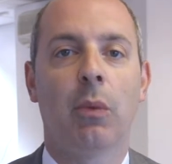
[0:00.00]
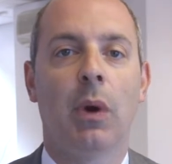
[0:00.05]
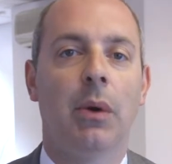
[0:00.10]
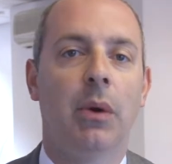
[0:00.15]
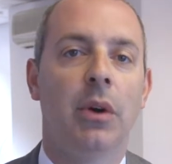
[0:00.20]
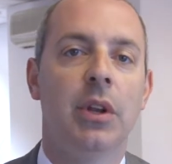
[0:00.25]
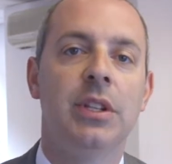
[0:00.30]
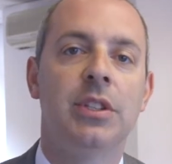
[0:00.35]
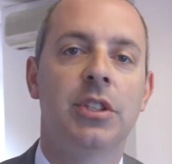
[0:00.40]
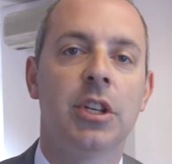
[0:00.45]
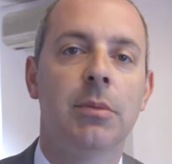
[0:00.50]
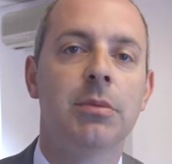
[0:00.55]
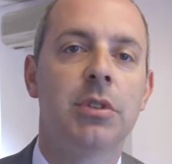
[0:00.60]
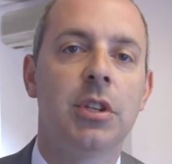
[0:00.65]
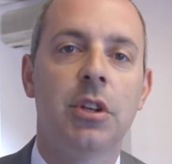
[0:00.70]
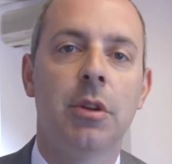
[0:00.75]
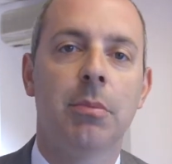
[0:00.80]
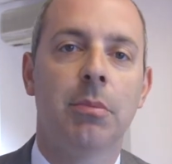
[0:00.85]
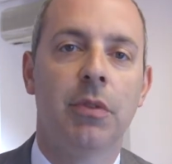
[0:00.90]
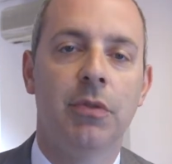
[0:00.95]
Well, in terms
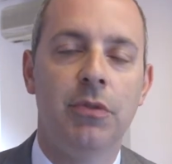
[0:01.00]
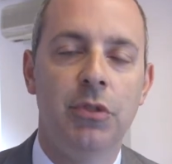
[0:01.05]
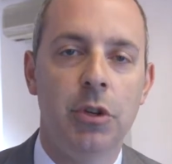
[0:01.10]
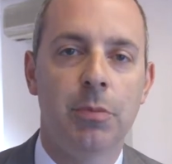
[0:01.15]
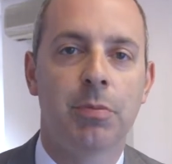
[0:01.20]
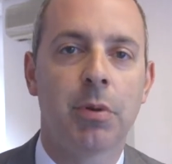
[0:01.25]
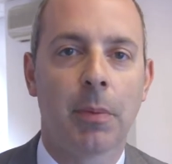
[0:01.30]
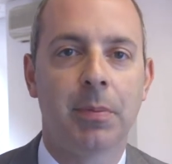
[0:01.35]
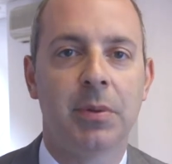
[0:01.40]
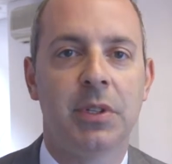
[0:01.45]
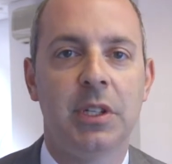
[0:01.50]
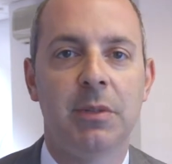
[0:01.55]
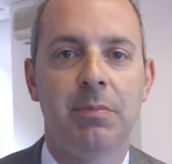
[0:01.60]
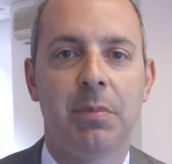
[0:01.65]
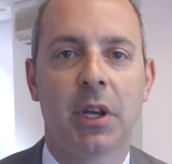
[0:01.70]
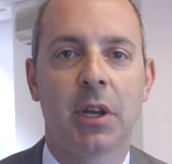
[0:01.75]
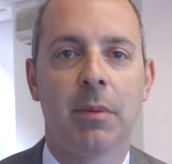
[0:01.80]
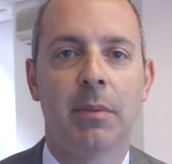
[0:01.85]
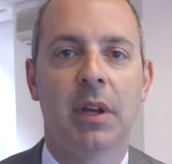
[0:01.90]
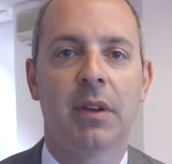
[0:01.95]
of the number of new properties
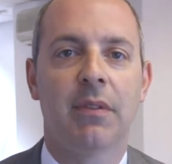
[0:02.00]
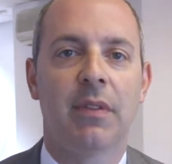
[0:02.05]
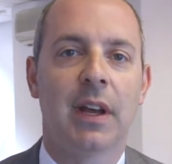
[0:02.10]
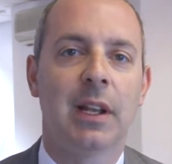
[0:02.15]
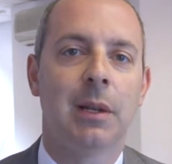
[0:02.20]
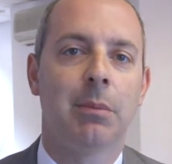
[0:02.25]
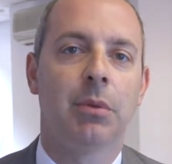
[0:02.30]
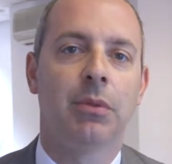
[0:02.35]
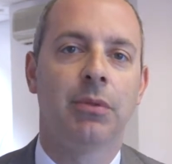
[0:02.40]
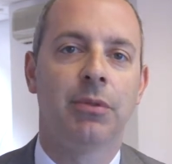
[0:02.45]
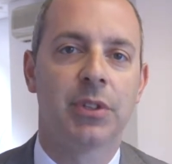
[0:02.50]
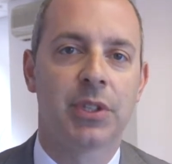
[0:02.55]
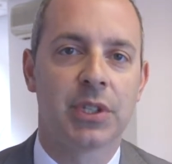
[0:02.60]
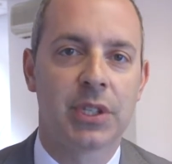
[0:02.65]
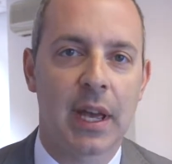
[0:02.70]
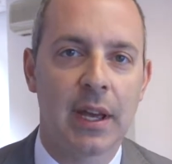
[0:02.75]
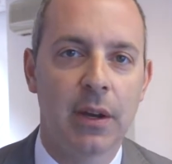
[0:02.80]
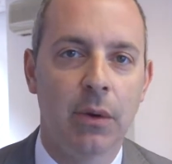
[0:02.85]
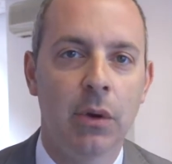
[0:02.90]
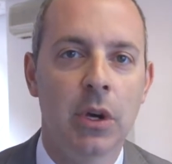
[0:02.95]
becoming available for
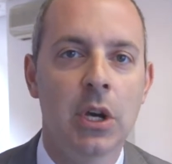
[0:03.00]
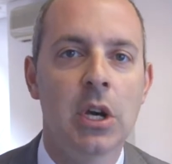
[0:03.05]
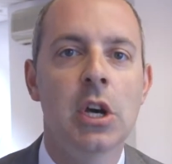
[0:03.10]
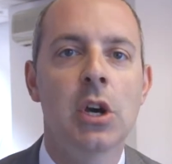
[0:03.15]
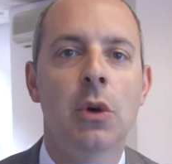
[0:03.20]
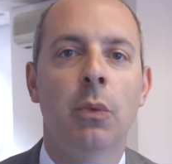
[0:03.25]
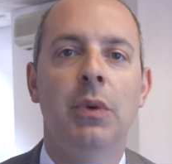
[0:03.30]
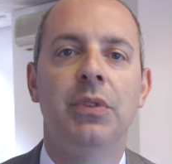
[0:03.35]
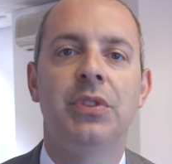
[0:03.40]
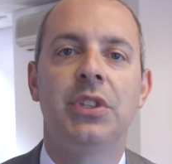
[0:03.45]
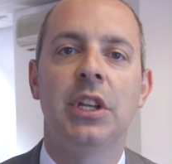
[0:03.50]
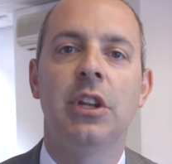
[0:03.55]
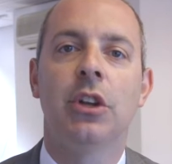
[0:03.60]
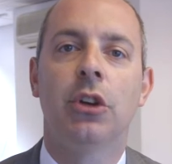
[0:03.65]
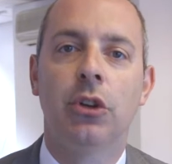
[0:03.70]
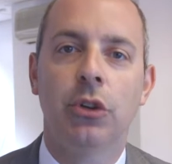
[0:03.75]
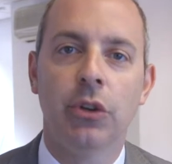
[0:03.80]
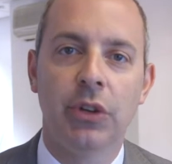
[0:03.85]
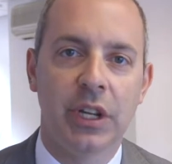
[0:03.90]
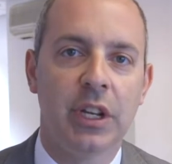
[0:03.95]
sale, we've seen a
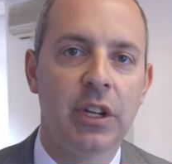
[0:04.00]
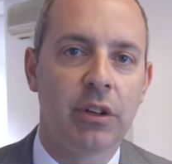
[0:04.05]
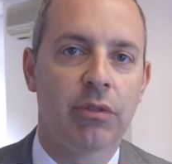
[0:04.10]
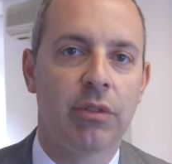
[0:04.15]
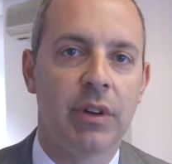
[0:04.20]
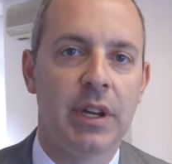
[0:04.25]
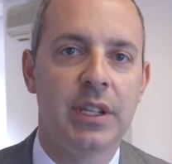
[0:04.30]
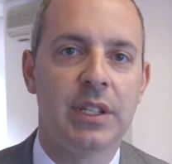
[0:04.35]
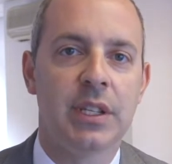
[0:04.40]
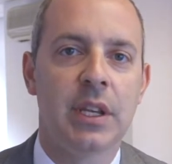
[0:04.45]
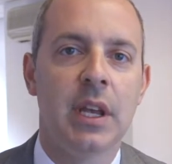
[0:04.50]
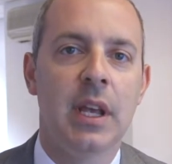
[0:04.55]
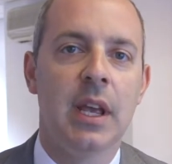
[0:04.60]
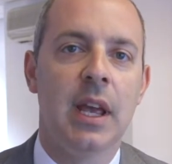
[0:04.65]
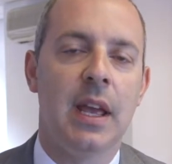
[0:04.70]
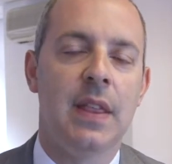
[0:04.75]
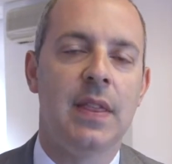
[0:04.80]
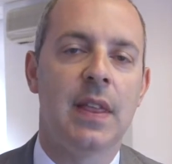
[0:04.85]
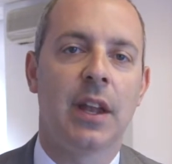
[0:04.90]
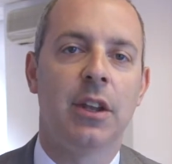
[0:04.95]
good increase
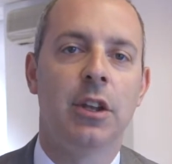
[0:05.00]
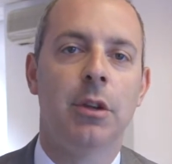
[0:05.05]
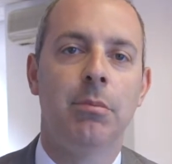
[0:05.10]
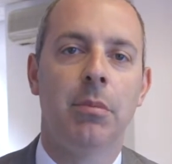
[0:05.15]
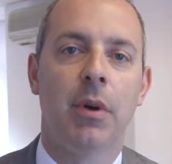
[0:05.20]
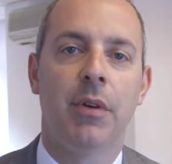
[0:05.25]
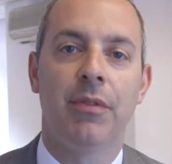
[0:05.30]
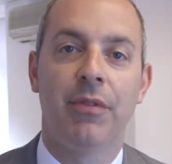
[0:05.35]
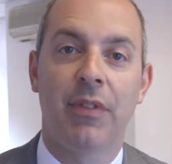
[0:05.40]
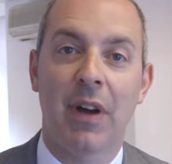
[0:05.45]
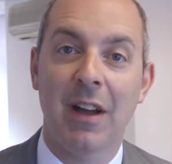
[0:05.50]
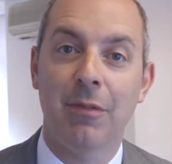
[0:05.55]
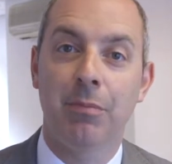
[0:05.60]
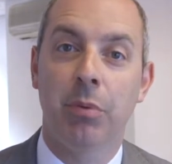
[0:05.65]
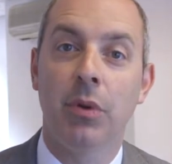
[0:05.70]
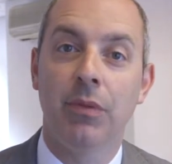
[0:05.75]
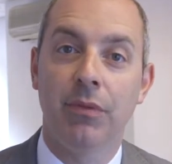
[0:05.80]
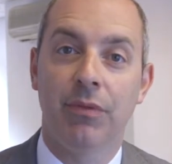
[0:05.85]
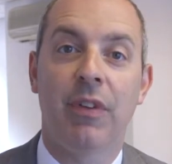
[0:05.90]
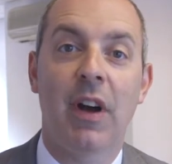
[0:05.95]
in that number,
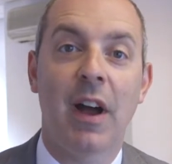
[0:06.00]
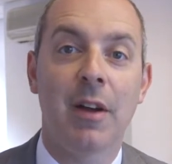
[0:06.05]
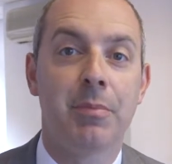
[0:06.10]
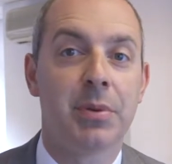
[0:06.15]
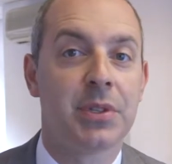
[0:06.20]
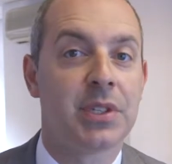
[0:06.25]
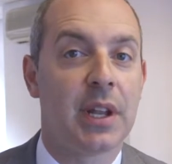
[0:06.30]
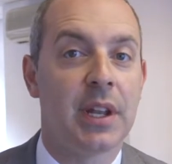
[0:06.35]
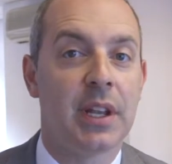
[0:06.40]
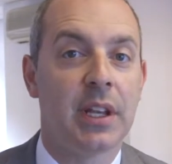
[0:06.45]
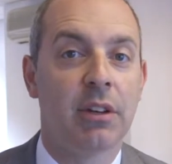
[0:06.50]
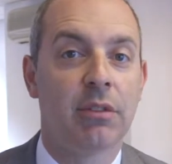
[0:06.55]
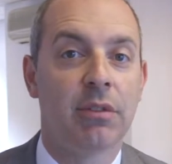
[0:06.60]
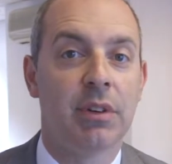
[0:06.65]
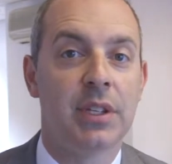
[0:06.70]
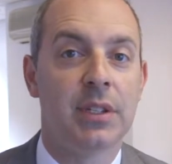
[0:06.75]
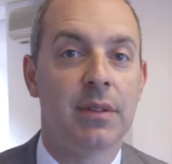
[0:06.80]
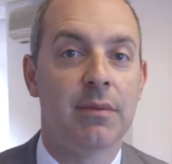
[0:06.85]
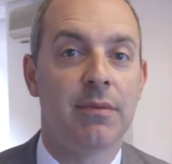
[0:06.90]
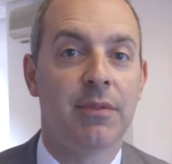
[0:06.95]
5.5%
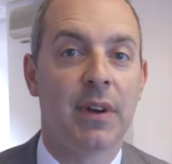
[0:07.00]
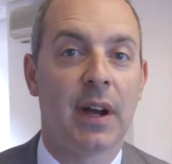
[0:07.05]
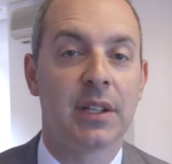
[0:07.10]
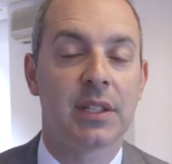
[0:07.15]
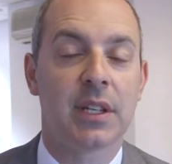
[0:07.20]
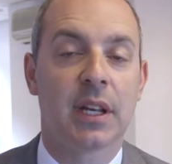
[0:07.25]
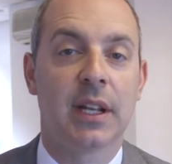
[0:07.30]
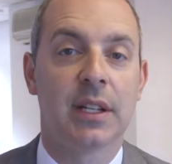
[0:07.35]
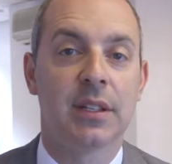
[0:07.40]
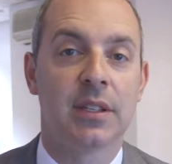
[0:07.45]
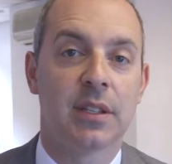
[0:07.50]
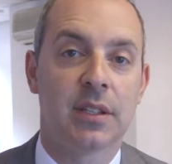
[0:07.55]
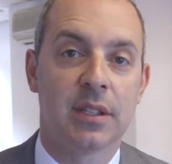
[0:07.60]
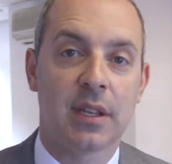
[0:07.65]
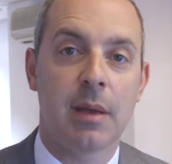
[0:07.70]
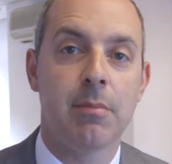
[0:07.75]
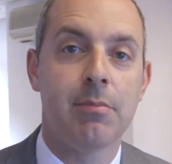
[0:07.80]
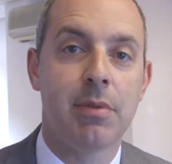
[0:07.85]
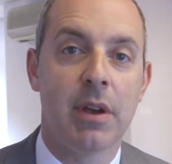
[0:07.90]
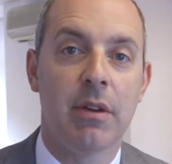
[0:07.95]
increase in fact against the
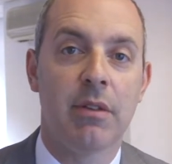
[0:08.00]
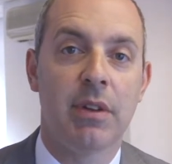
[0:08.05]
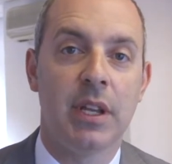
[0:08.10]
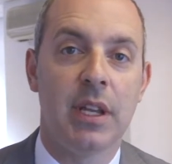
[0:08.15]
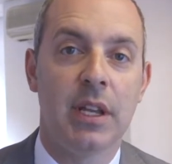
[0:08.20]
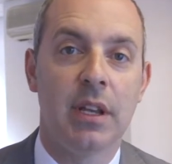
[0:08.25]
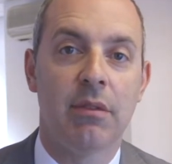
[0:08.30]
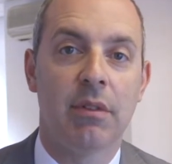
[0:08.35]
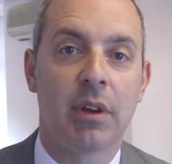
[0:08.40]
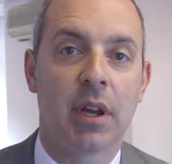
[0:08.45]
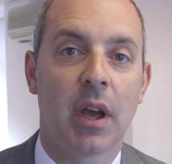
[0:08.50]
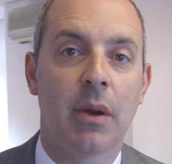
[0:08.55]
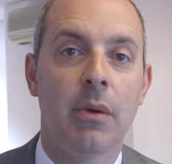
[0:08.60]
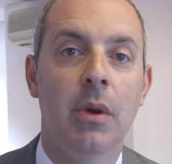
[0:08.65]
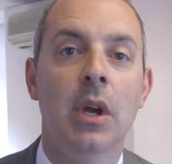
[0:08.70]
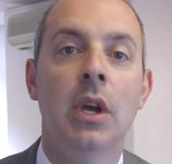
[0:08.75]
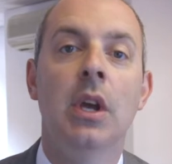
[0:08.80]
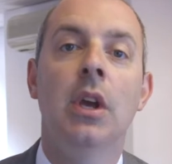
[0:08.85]
same period a year ago.